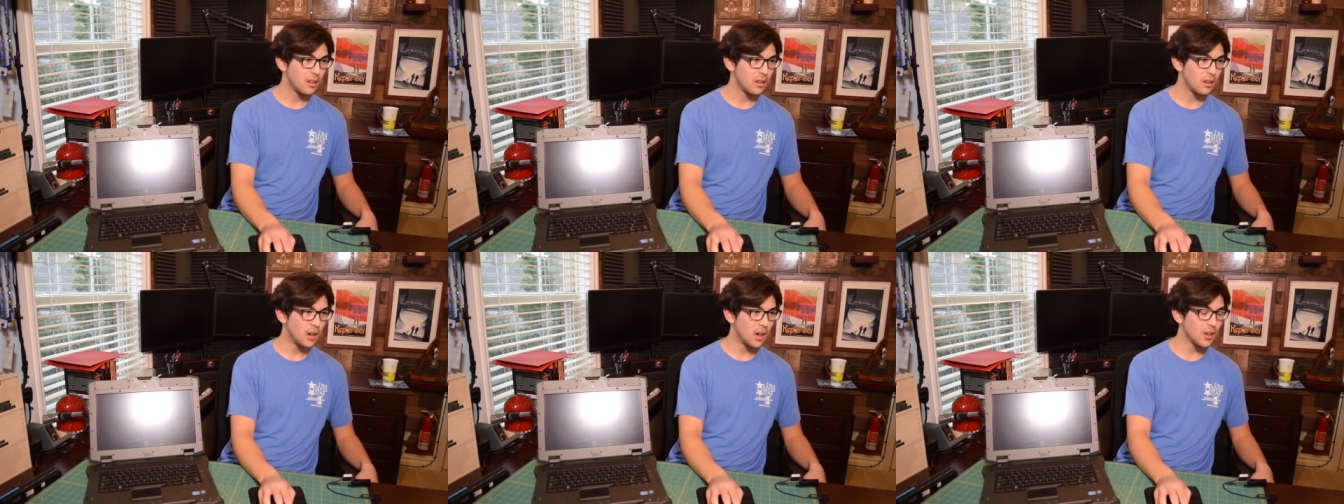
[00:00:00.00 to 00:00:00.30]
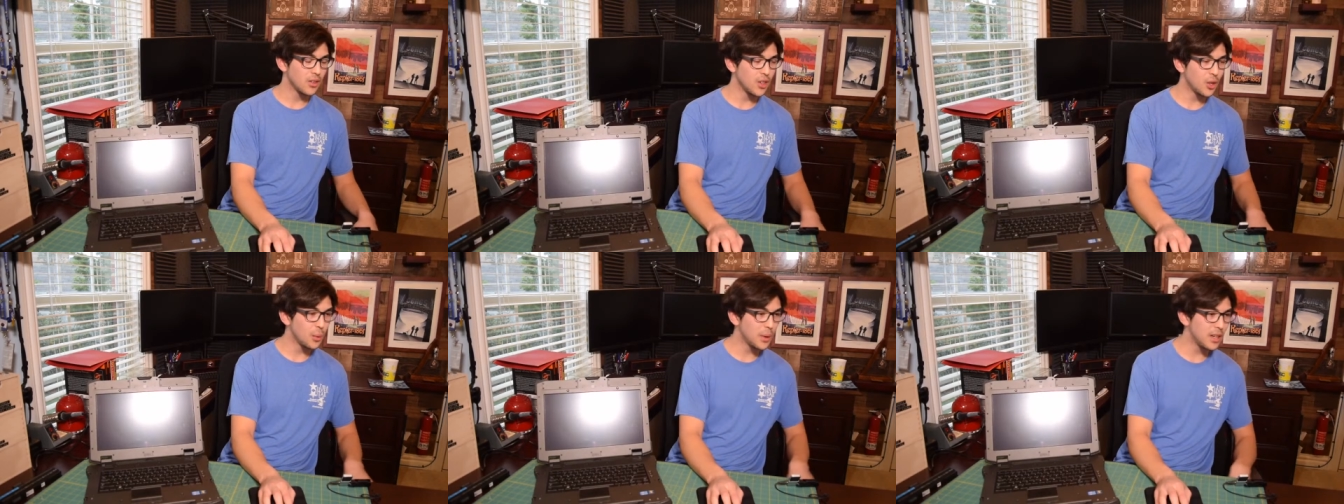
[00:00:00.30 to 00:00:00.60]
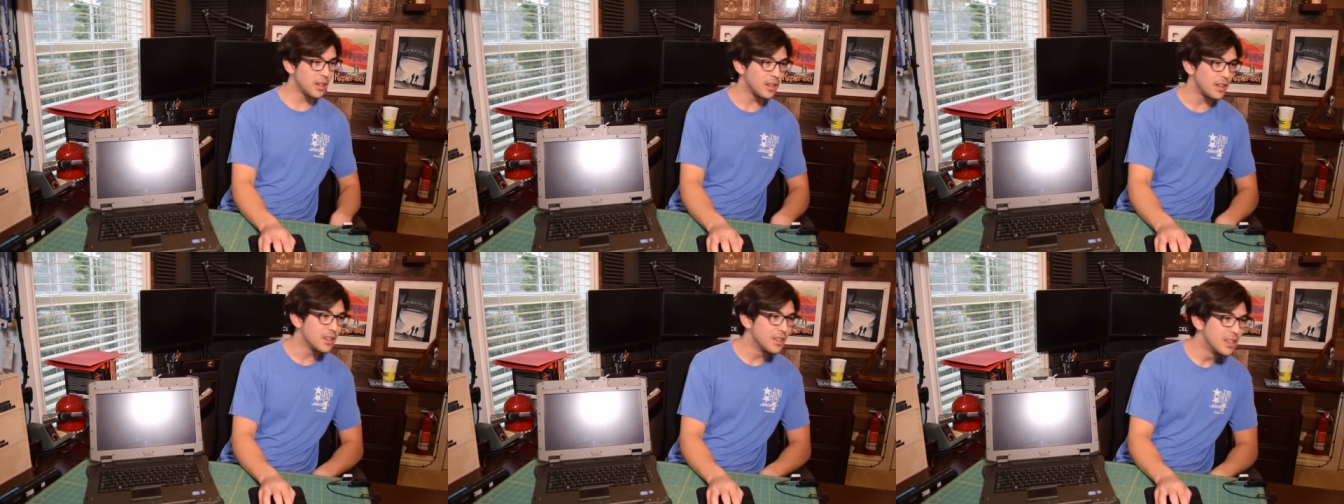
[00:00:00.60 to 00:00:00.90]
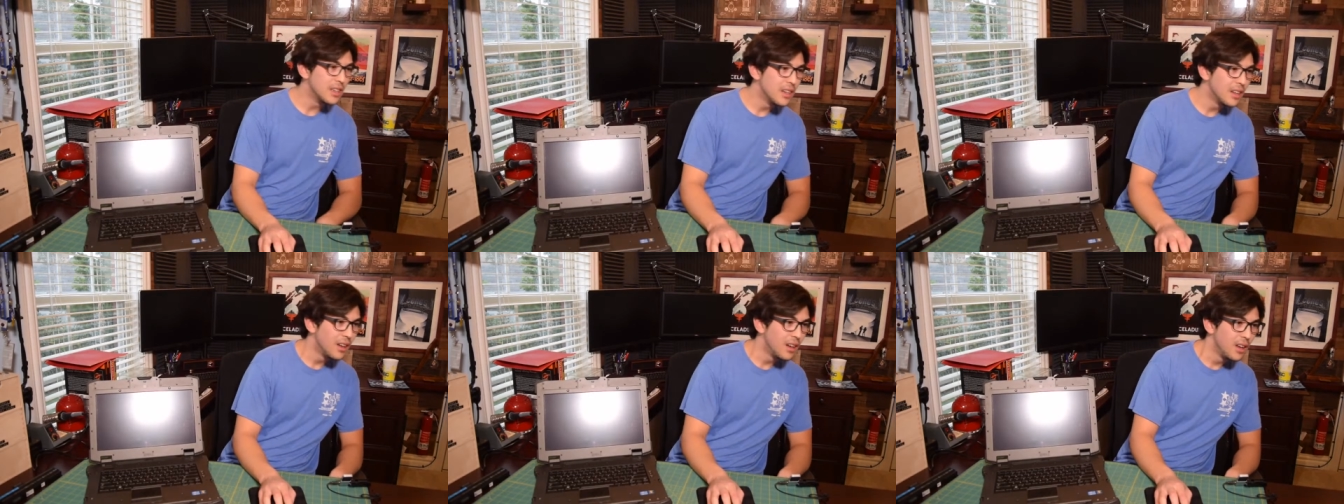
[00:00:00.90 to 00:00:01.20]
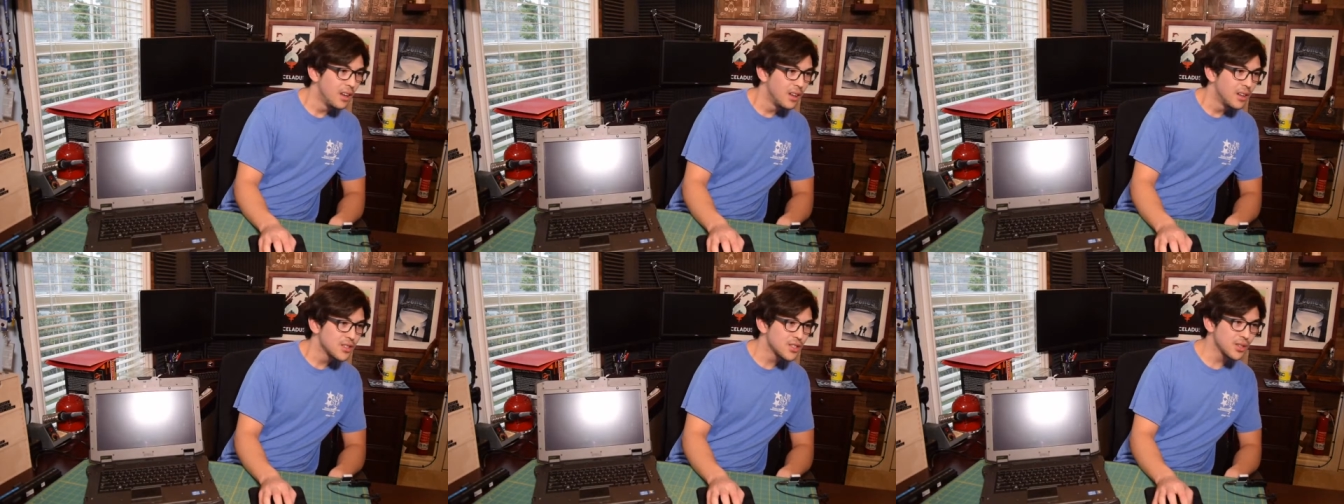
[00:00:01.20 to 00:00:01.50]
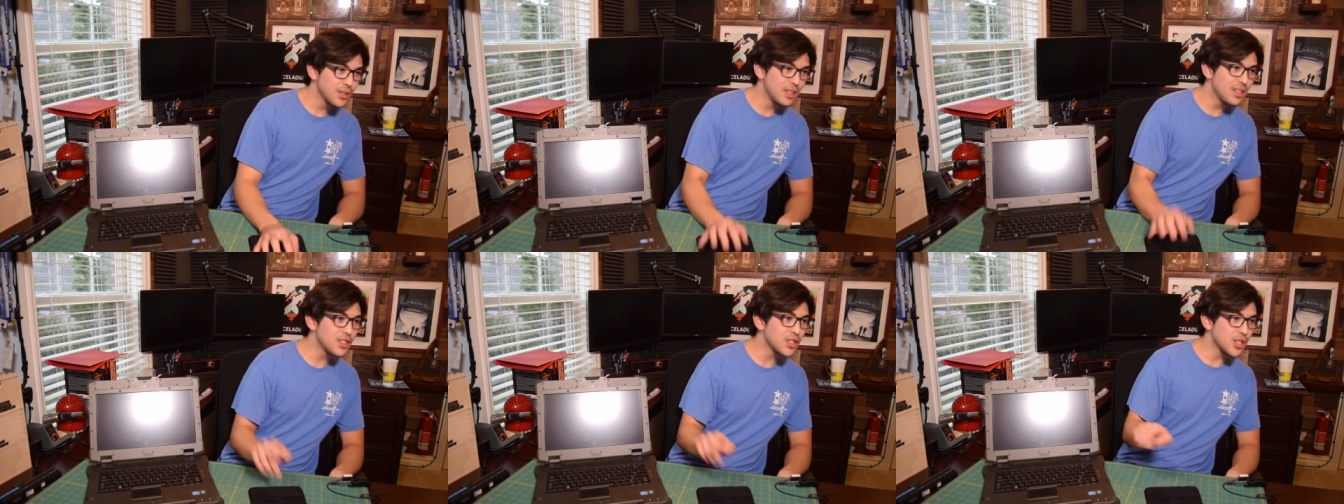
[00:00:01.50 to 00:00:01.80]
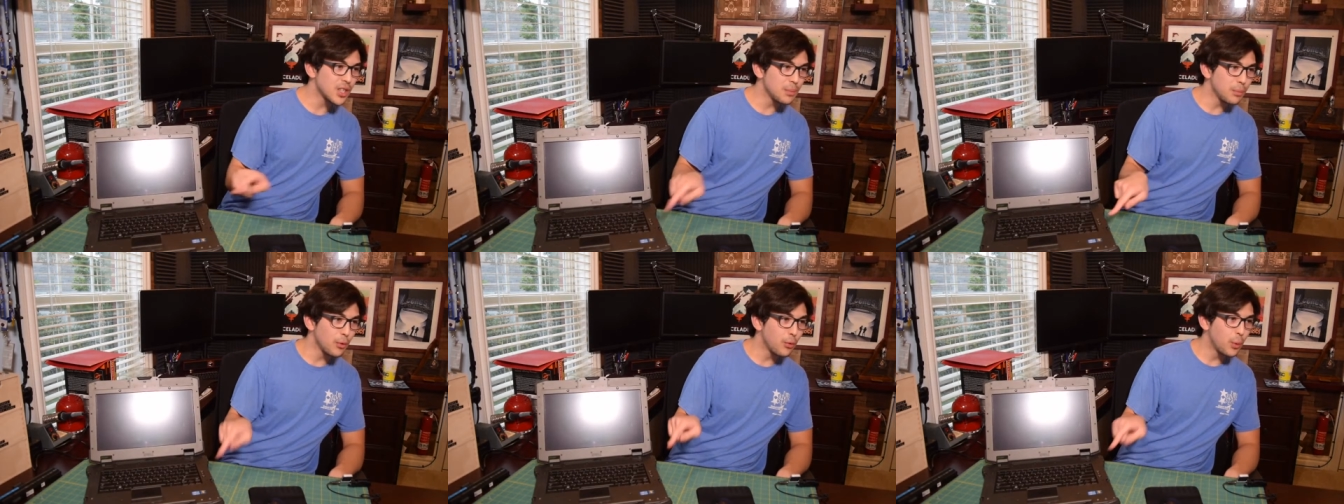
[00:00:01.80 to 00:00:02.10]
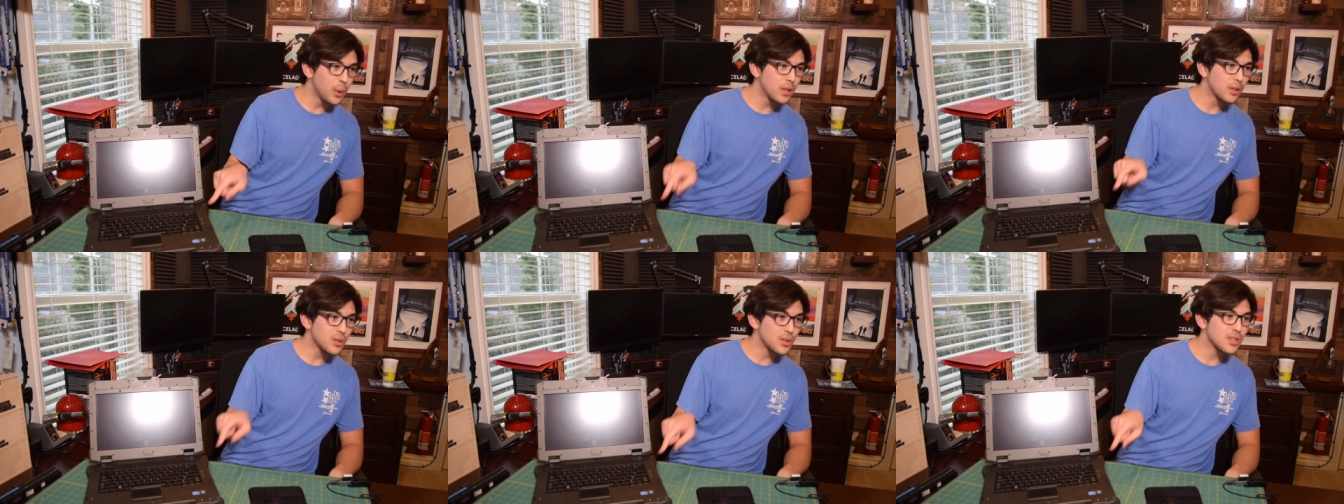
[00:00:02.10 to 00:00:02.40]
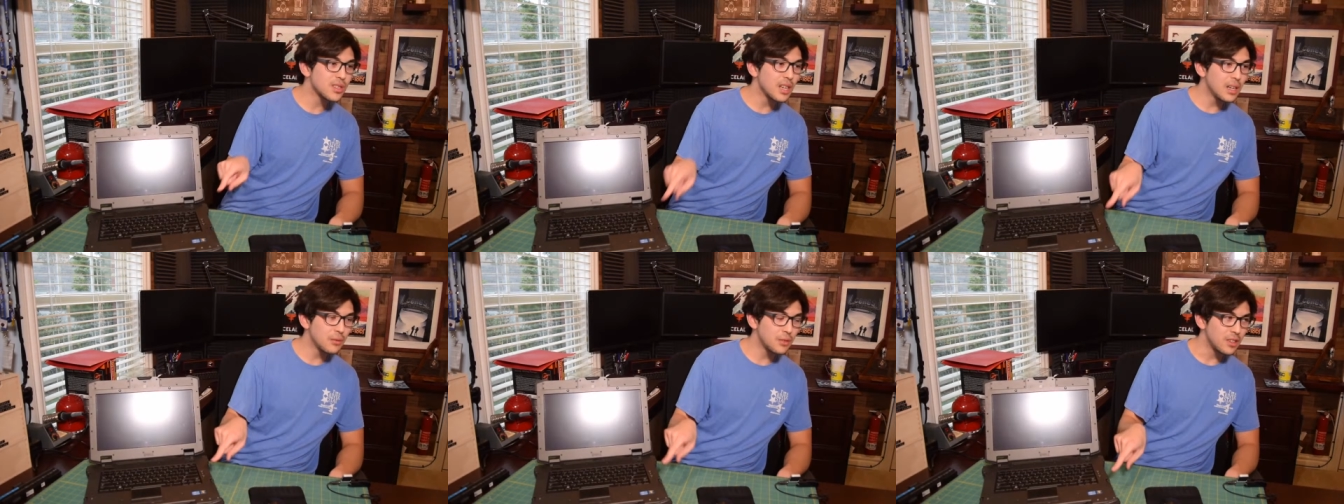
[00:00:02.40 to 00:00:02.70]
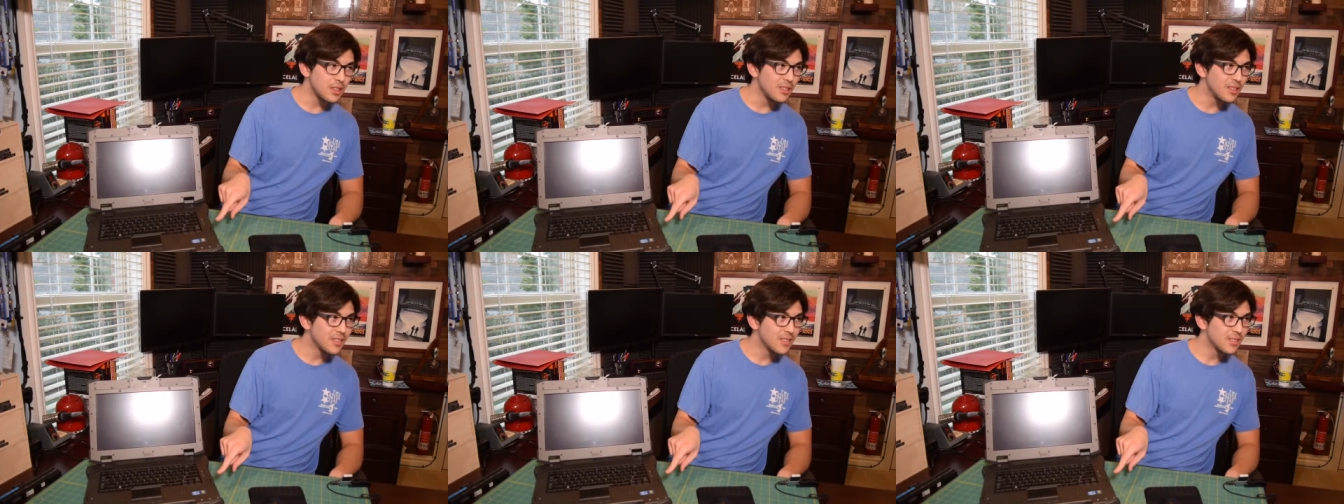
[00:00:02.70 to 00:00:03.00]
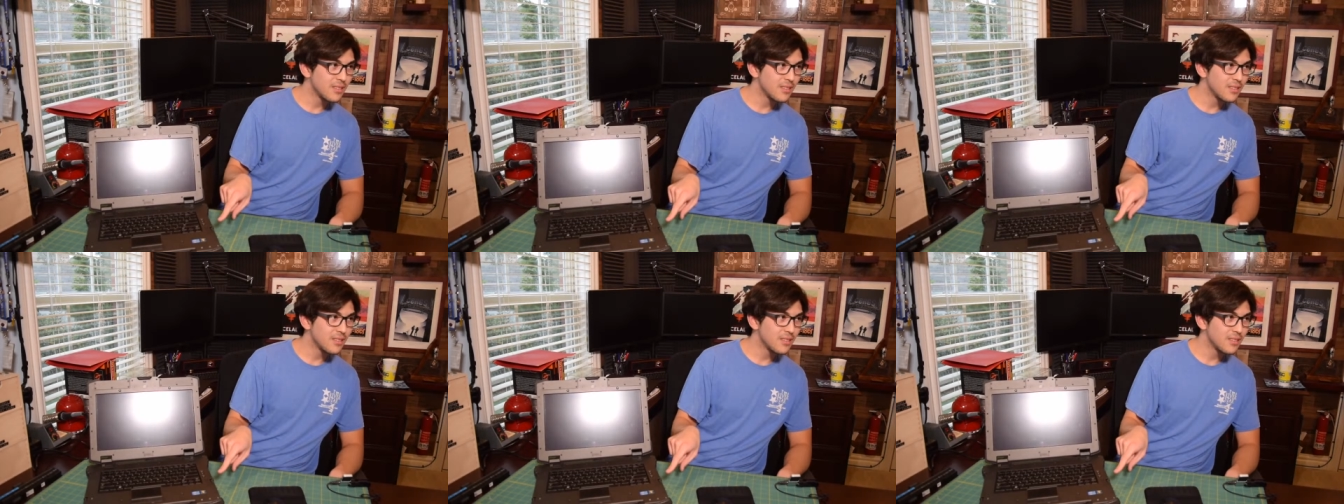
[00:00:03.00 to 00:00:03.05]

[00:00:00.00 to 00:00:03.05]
Oh, no way. So these ship with Windows 7